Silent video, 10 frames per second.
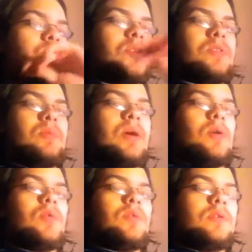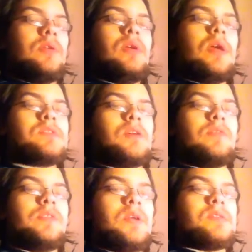put them out as
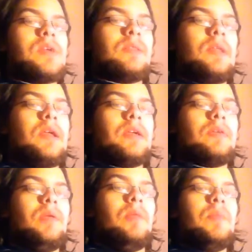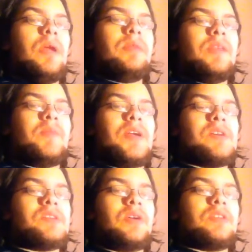often as I'd like mainly
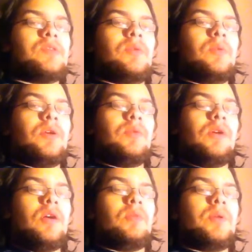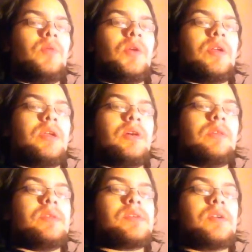because I'll get to a point where I'll be working
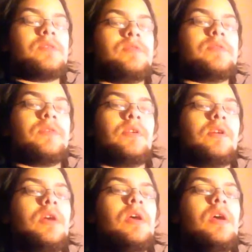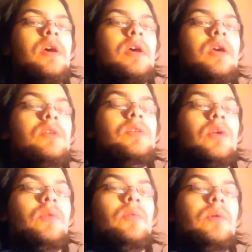on these cartoons for you
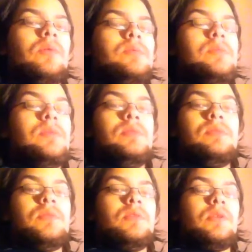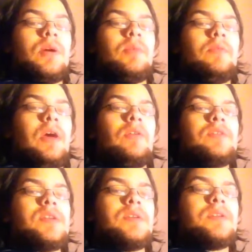know a, a couple of
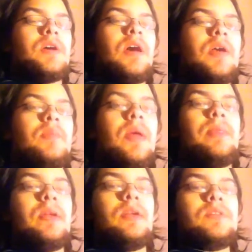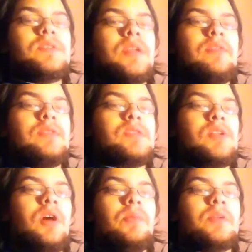hours ahead of time and then I'll just have to
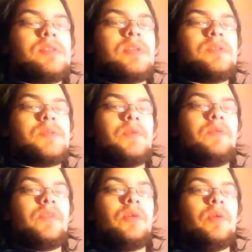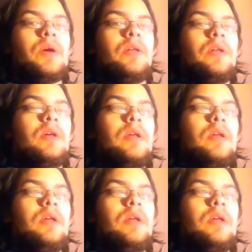stop because I just don't feel well